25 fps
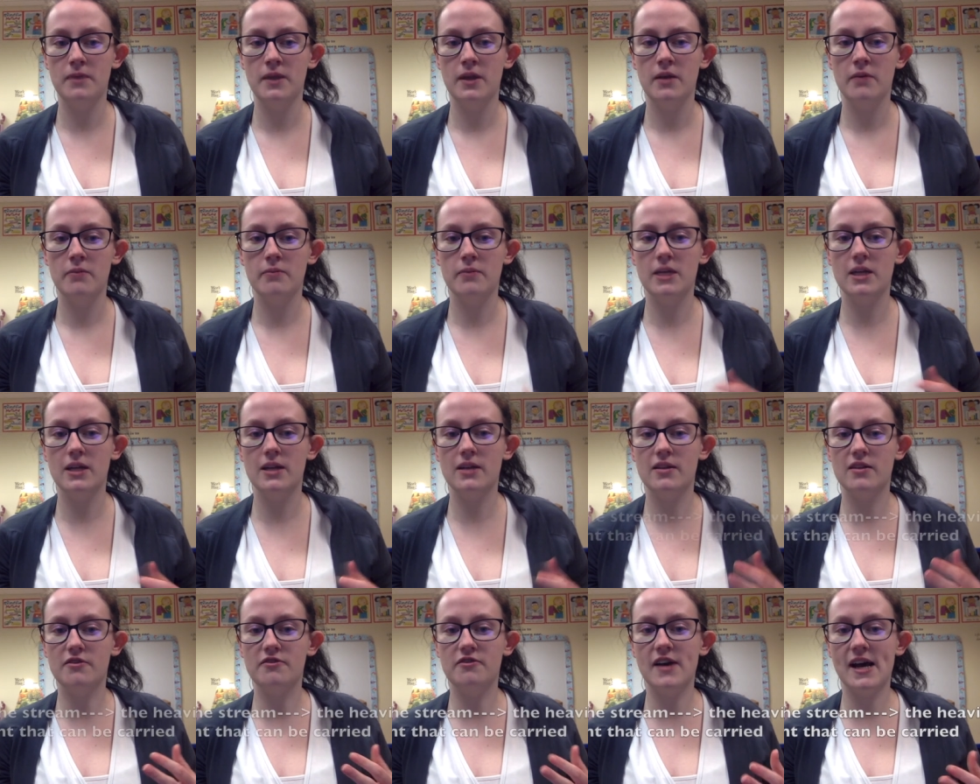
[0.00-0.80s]
meaning
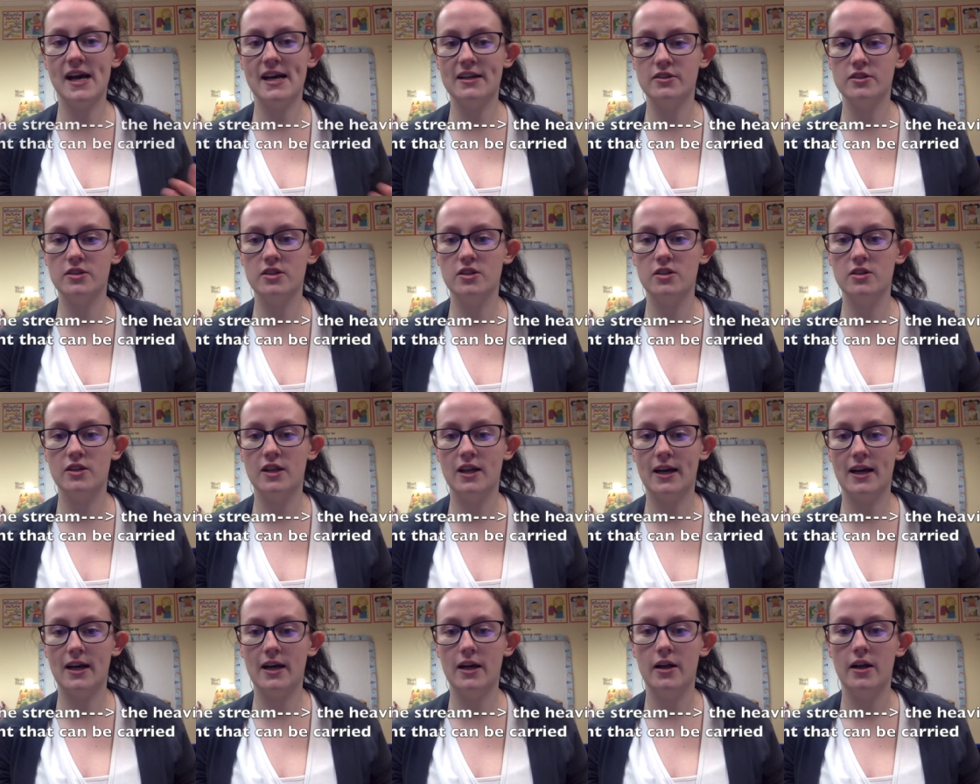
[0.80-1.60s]
the faster
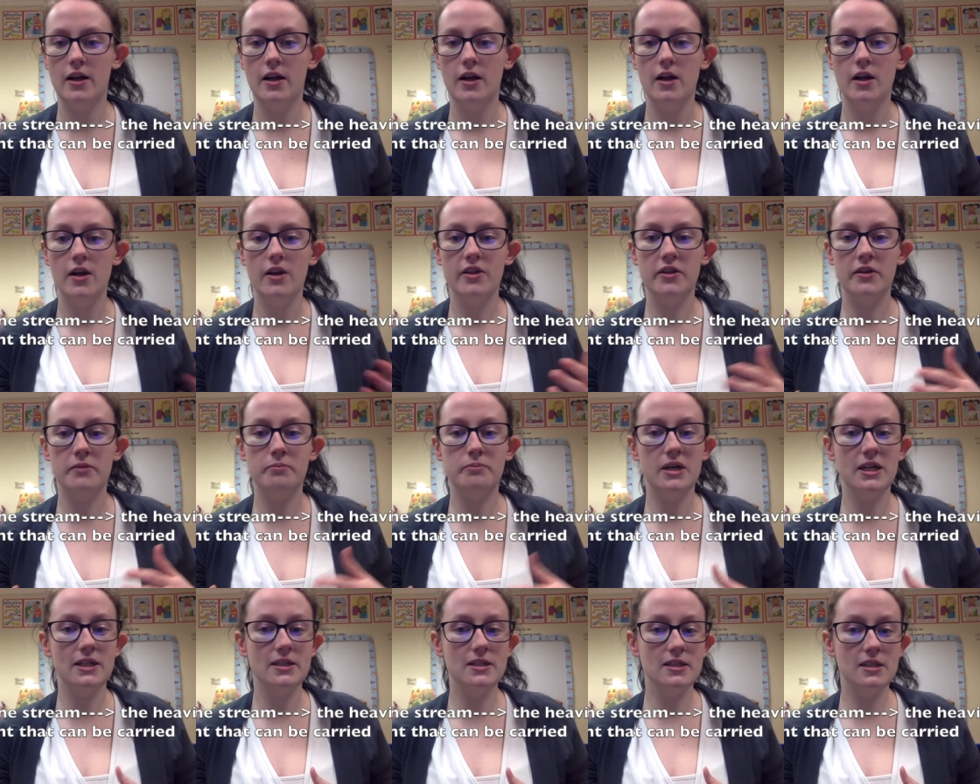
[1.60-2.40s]
that the
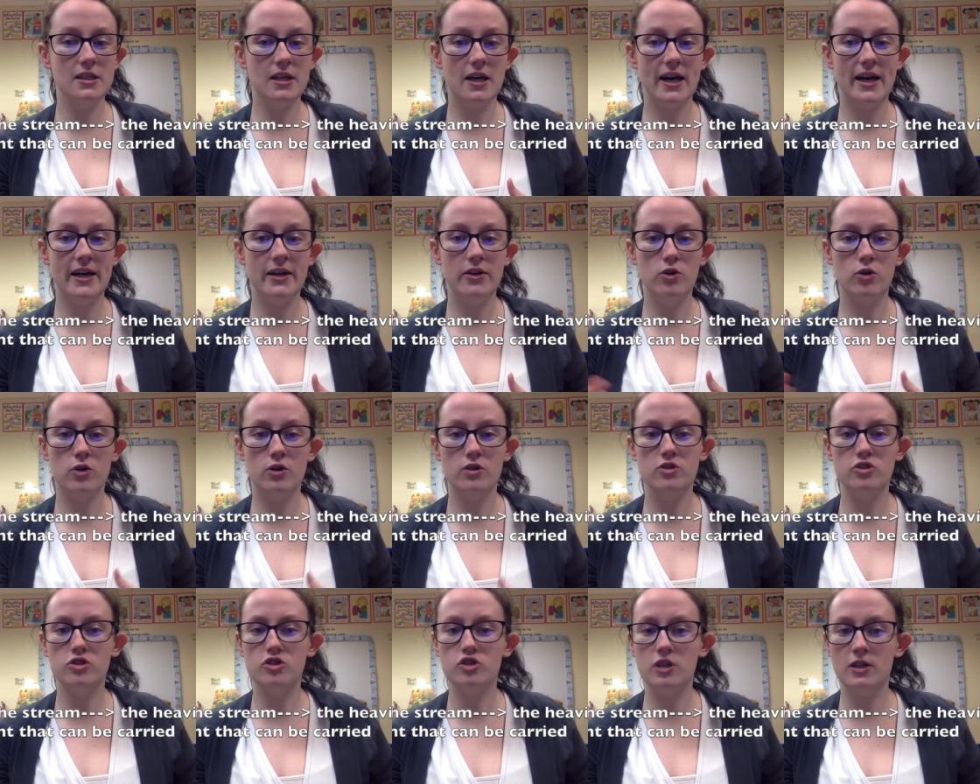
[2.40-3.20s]
mudslide or the
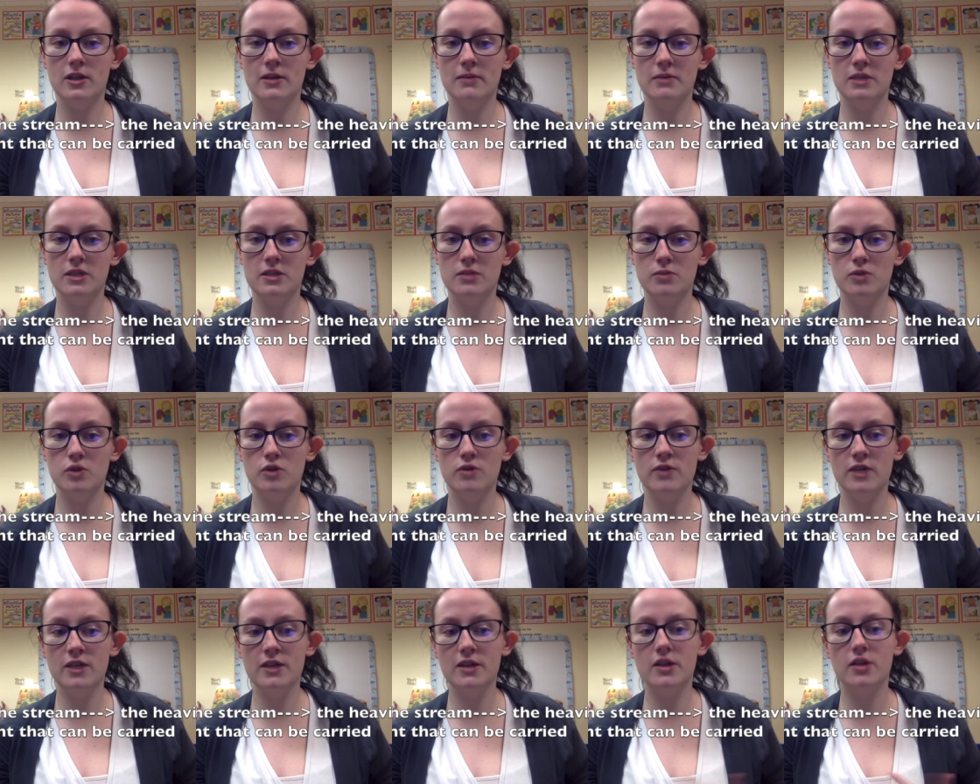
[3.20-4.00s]
stream is
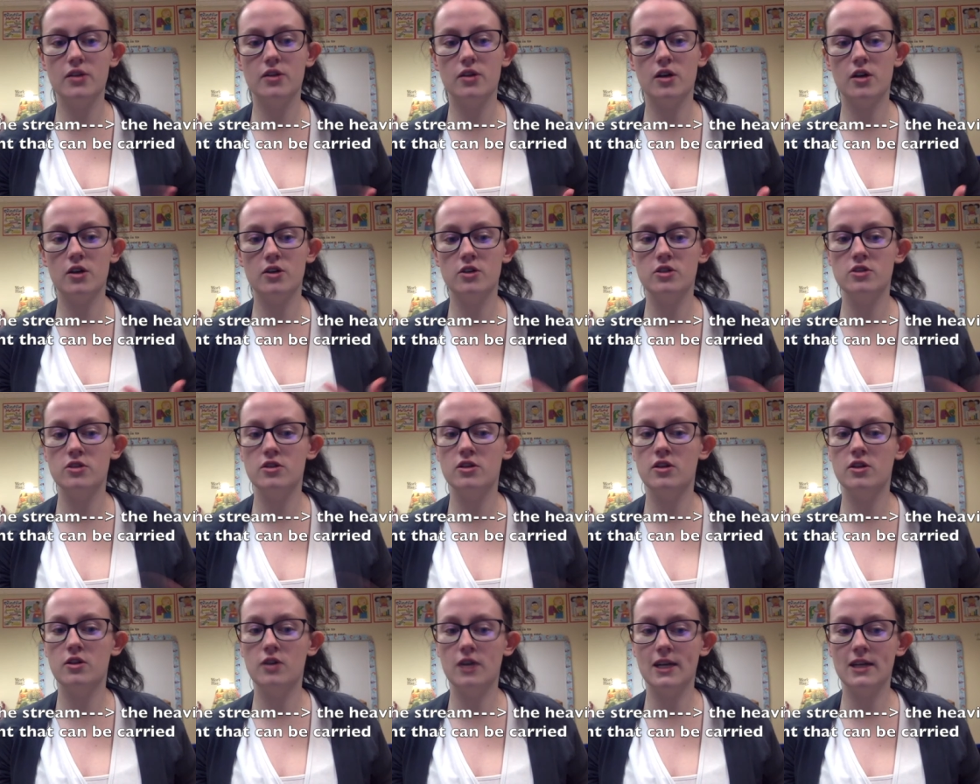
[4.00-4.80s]
moving, the larger the
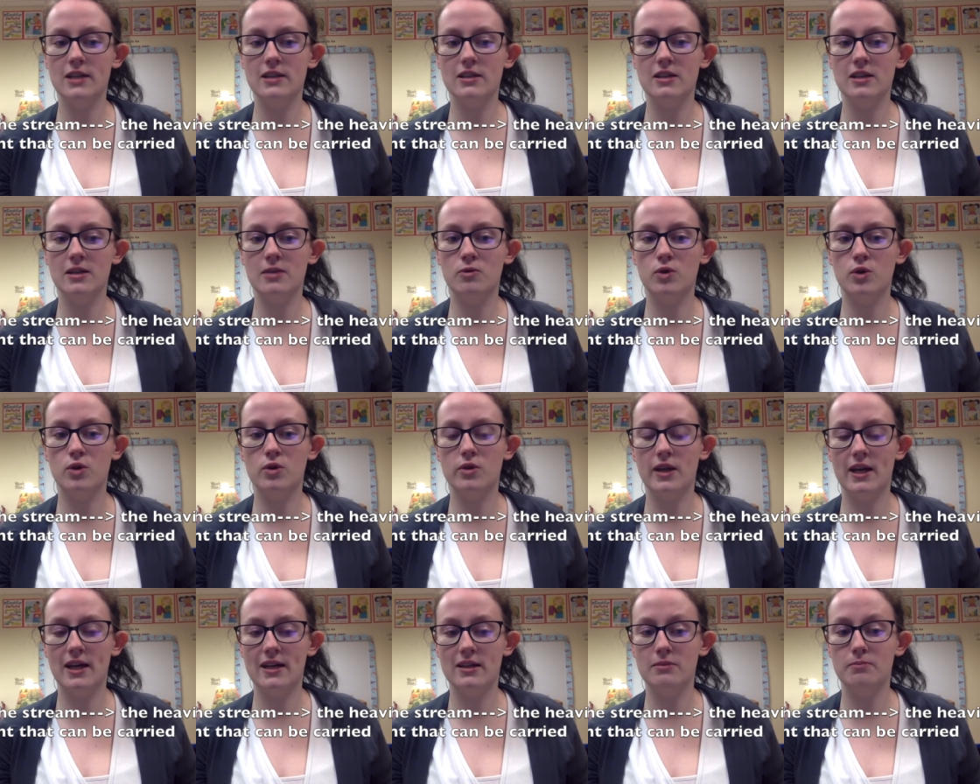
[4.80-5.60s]
grains that will
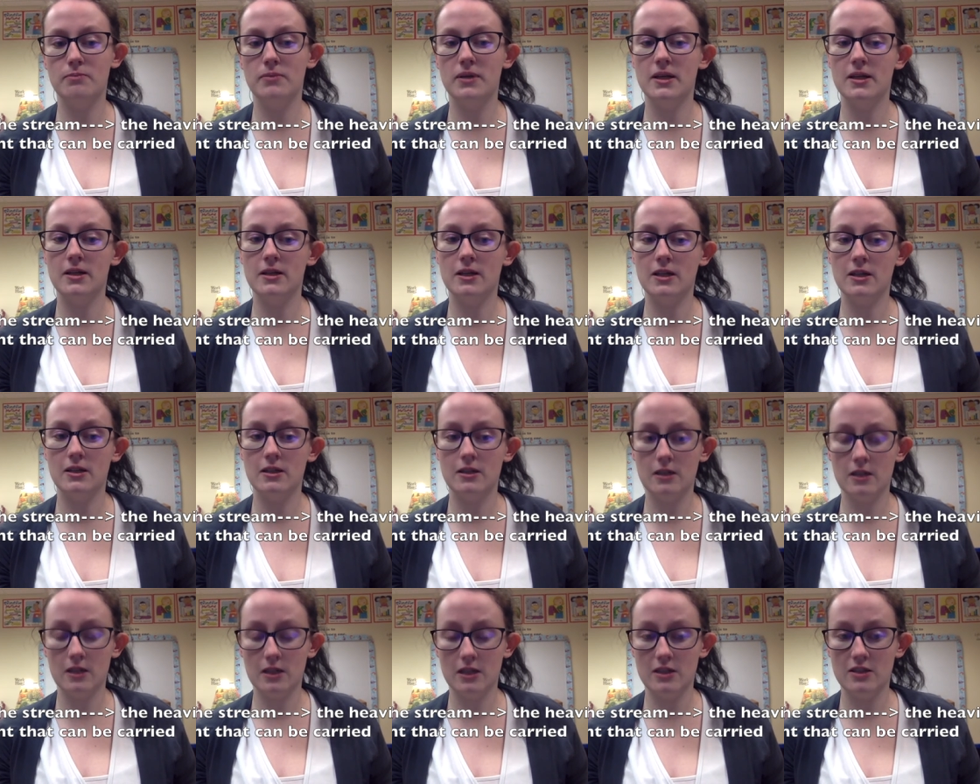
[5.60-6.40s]
then
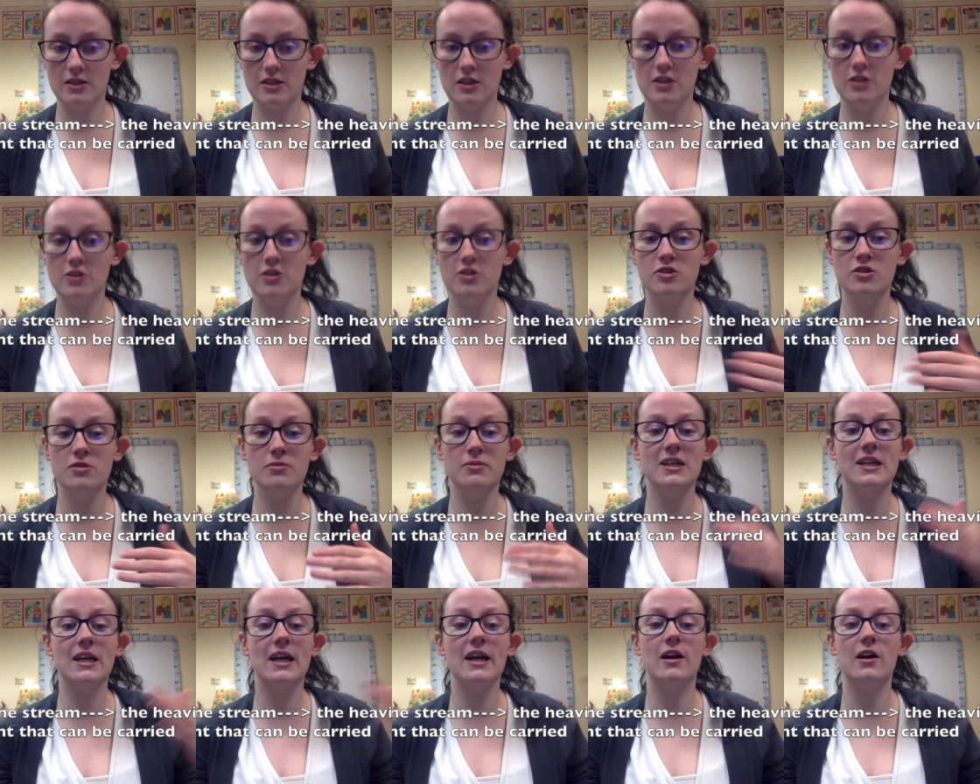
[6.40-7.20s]
continue to be
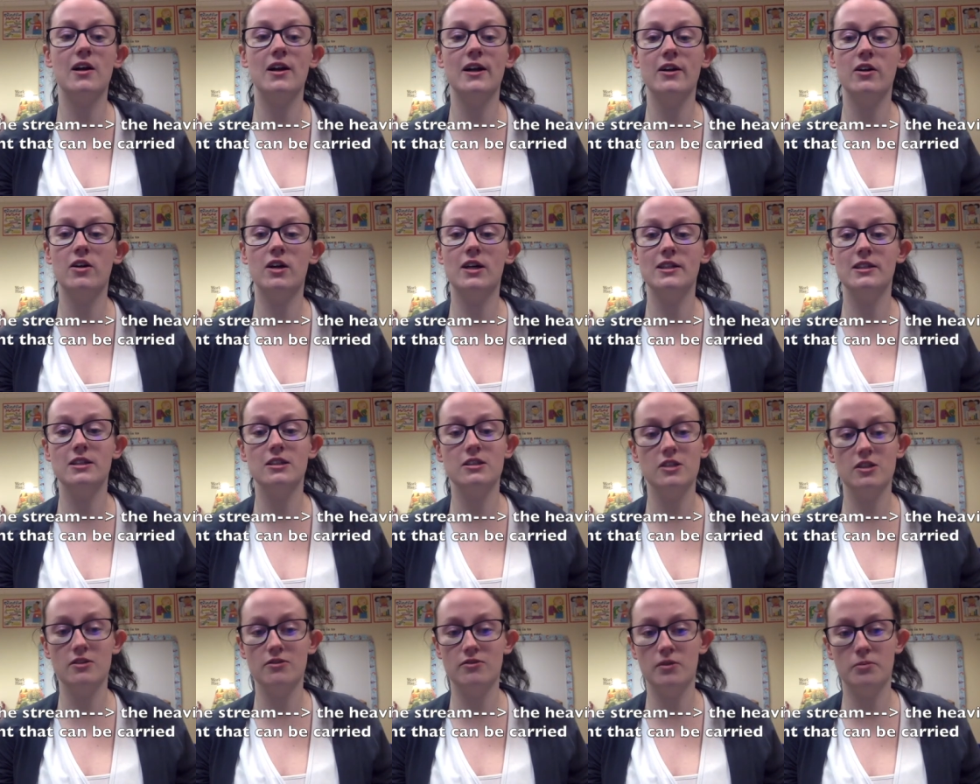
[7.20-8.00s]
carried on to
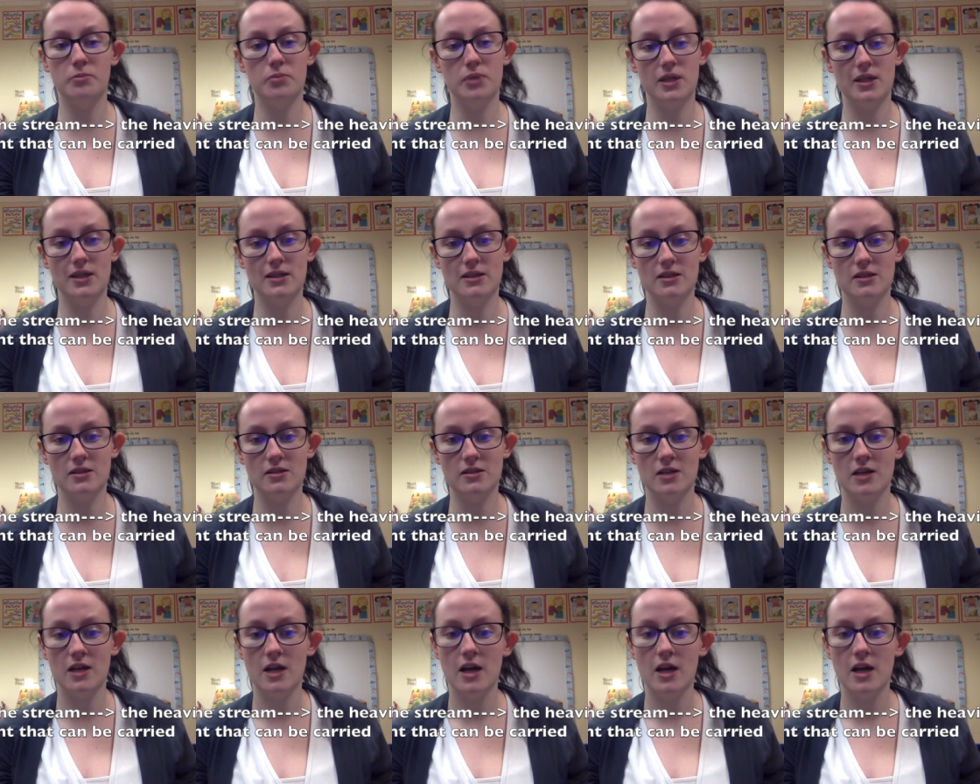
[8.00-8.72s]
different places.